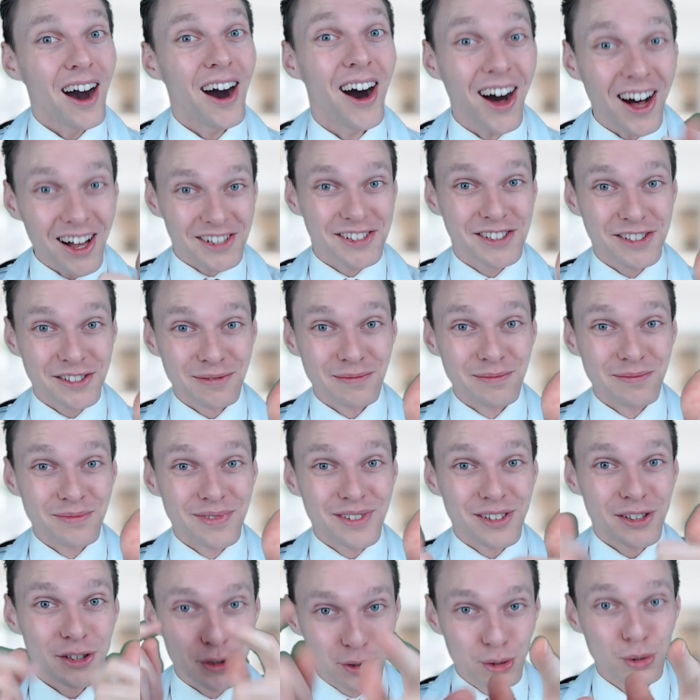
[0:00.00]
Awesome!
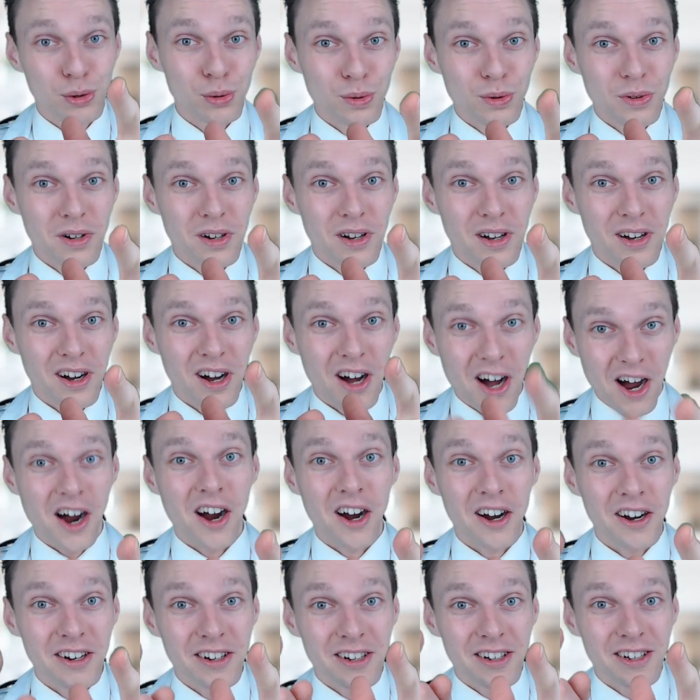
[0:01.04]
You
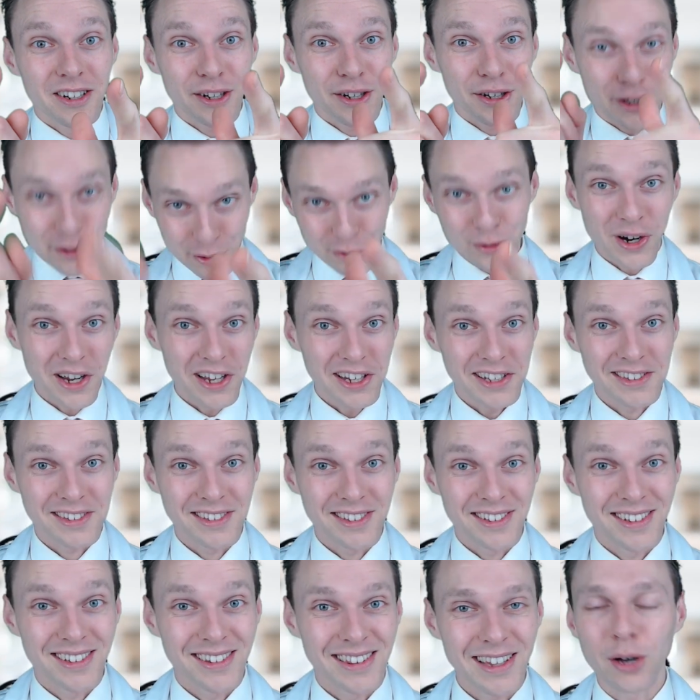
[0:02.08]
are great!